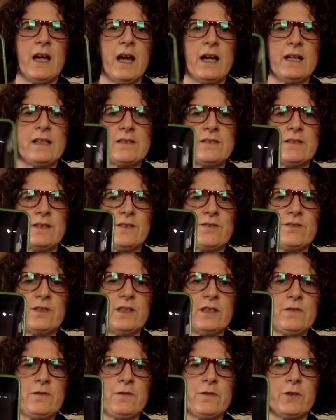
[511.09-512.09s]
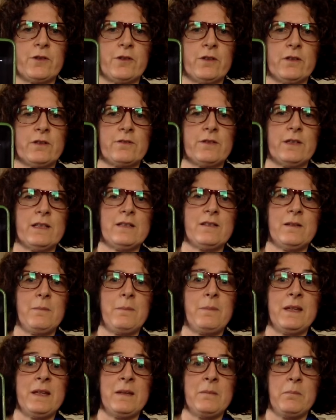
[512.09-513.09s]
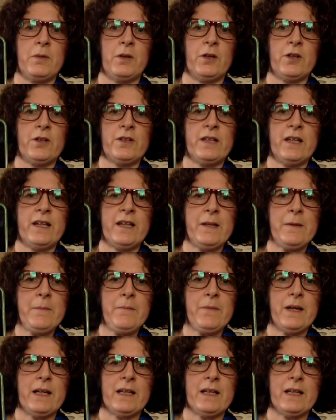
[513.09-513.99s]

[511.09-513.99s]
I stitched this for Tracy P. birthday.